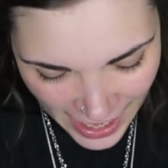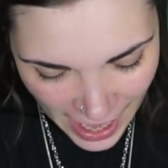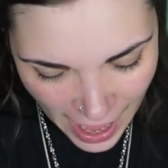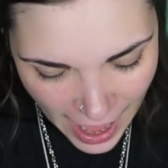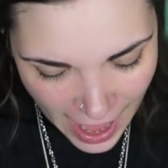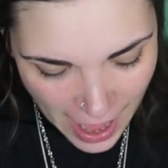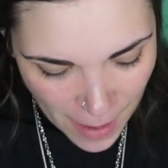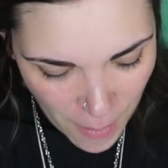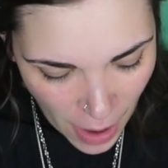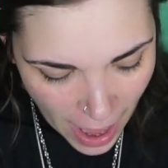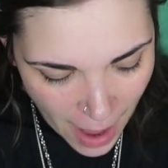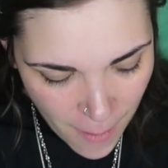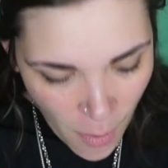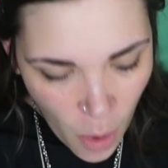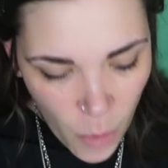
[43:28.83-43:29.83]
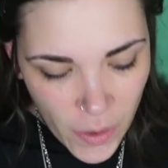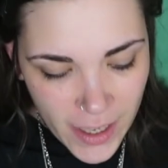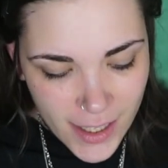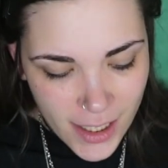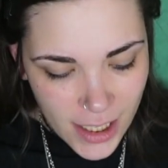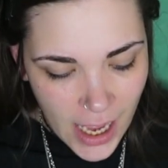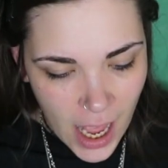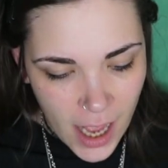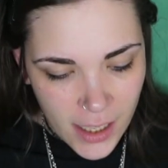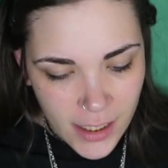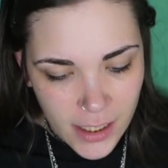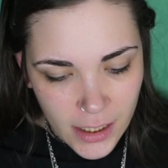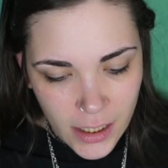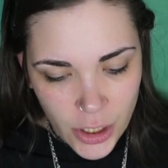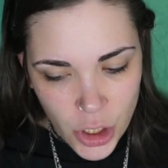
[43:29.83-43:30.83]
I'm, I'm always
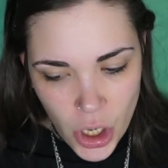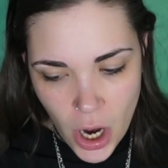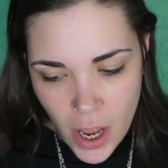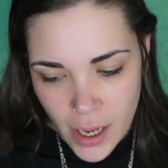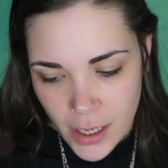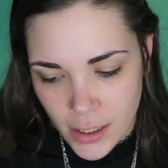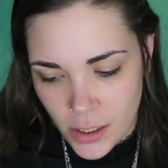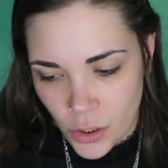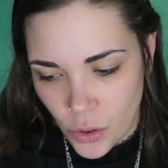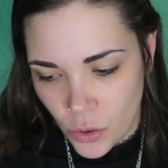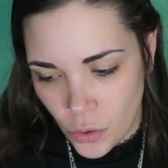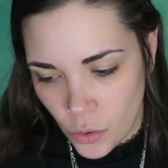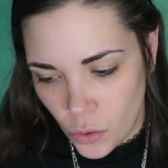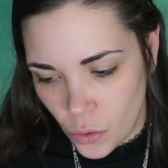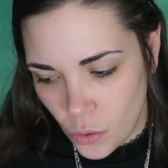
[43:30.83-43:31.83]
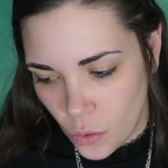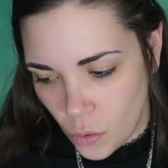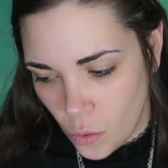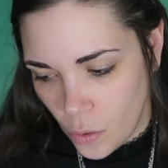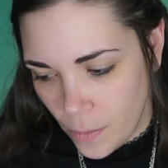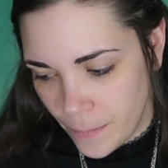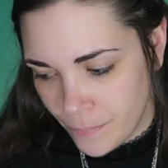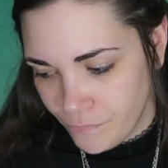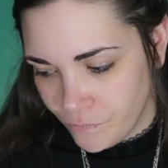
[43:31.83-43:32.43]
constantly trying to,